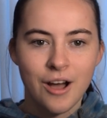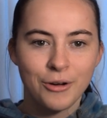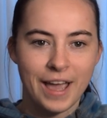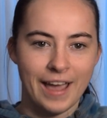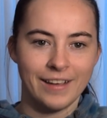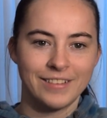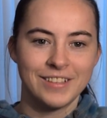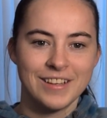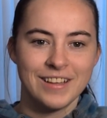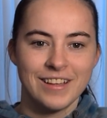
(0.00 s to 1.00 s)

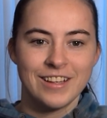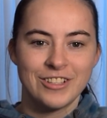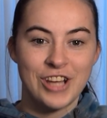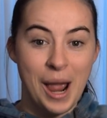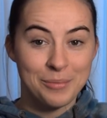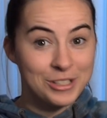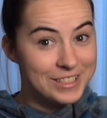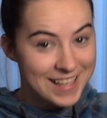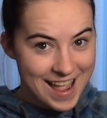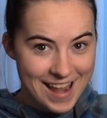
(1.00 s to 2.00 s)
Okay, chapter
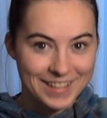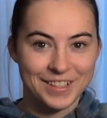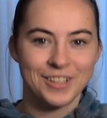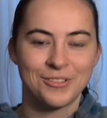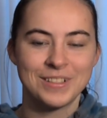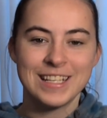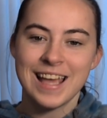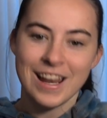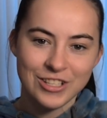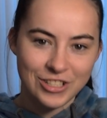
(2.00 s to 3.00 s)
10,
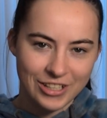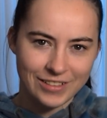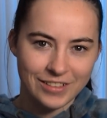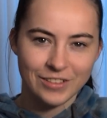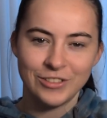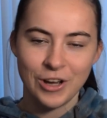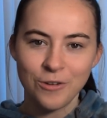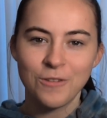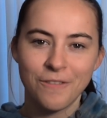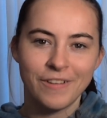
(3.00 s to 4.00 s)
retention.
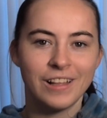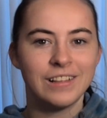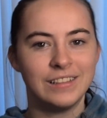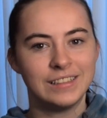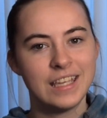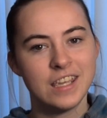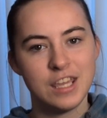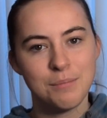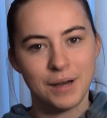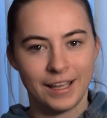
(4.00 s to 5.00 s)
Don't fill a
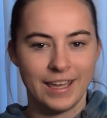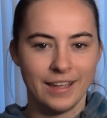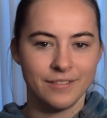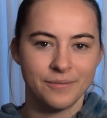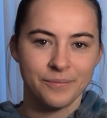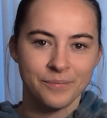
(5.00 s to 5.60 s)
leaky bucket.